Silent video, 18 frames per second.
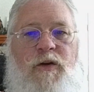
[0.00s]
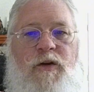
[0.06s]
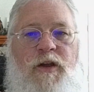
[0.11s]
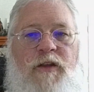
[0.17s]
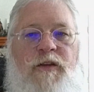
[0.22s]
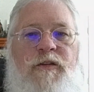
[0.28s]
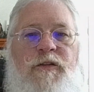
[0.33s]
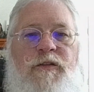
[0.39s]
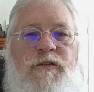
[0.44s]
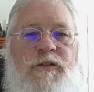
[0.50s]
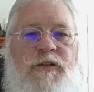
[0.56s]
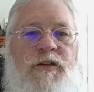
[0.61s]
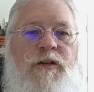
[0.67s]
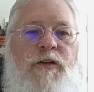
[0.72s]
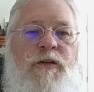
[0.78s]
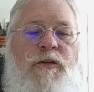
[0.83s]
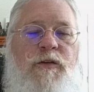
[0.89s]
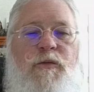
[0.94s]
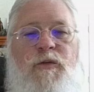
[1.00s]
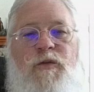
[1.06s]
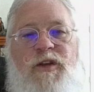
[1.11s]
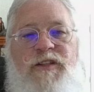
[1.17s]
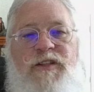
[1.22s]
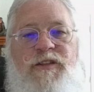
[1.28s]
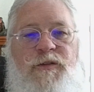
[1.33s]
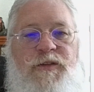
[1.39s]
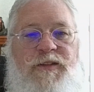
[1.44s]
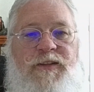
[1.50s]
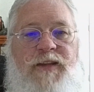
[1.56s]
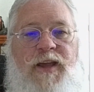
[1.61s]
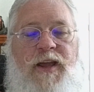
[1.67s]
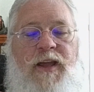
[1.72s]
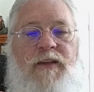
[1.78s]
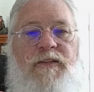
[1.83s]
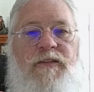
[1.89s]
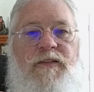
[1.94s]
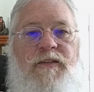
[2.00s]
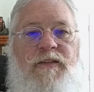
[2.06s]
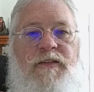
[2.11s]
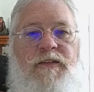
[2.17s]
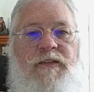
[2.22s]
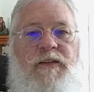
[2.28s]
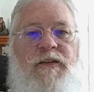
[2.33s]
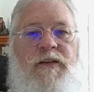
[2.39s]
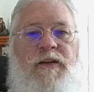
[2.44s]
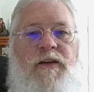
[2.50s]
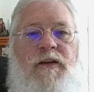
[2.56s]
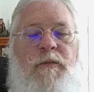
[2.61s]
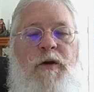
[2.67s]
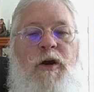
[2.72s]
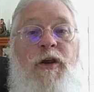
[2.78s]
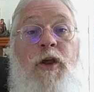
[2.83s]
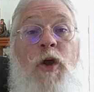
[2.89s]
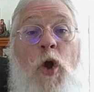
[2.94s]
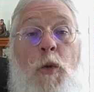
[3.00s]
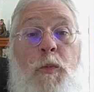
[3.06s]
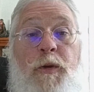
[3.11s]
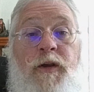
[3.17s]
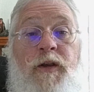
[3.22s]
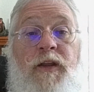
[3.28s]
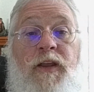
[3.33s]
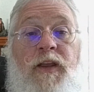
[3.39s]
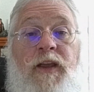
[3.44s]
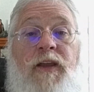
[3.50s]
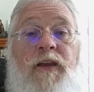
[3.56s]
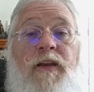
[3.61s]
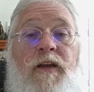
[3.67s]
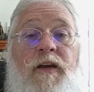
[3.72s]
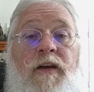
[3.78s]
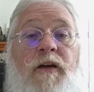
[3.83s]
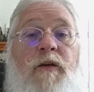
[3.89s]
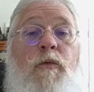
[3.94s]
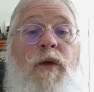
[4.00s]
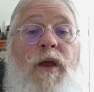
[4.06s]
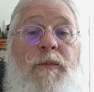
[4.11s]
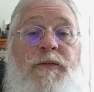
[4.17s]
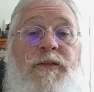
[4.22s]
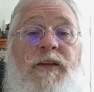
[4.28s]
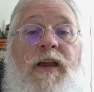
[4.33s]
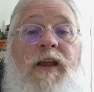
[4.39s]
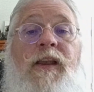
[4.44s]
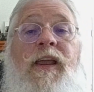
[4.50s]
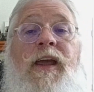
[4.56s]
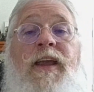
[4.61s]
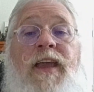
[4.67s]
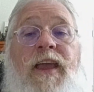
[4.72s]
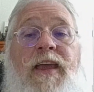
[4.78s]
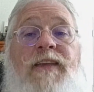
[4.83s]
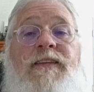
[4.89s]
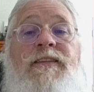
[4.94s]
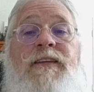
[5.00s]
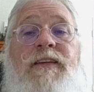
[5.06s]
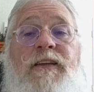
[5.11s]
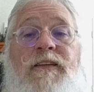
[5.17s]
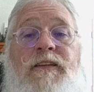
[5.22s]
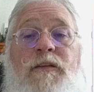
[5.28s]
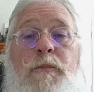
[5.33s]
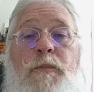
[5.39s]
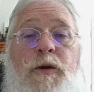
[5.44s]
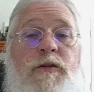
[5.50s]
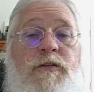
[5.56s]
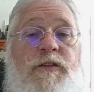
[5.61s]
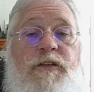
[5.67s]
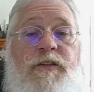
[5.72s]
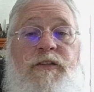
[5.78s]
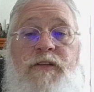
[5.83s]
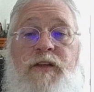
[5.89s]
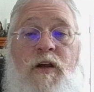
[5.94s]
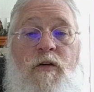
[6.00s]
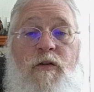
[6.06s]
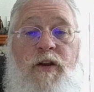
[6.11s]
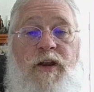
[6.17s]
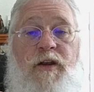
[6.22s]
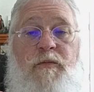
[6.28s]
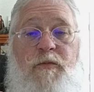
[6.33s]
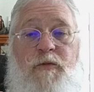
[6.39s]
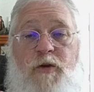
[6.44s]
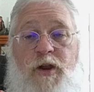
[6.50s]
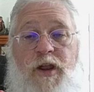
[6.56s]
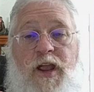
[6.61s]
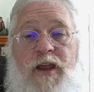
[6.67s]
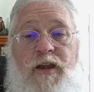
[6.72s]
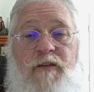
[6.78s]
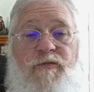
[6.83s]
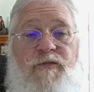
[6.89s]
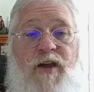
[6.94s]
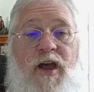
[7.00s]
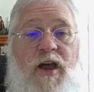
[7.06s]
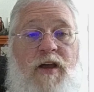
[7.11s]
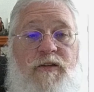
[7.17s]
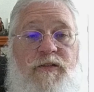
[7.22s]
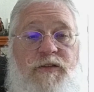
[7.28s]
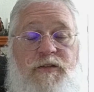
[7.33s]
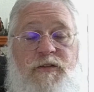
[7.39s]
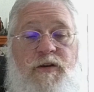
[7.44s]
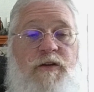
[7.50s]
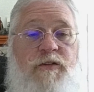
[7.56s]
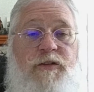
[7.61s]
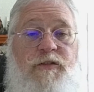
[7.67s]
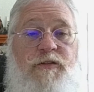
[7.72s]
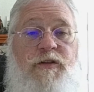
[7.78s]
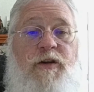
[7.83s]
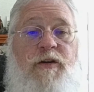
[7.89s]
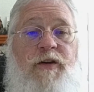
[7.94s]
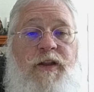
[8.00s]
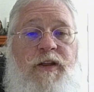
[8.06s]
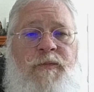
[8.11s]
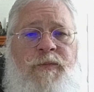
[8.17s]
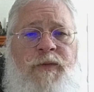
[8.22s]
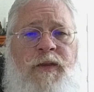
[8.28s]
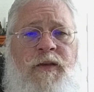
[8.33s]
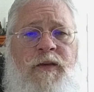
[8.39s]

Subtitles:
or others to do original designs? Are you hoping to get a website like Etsy to purchase already created files to start your journey?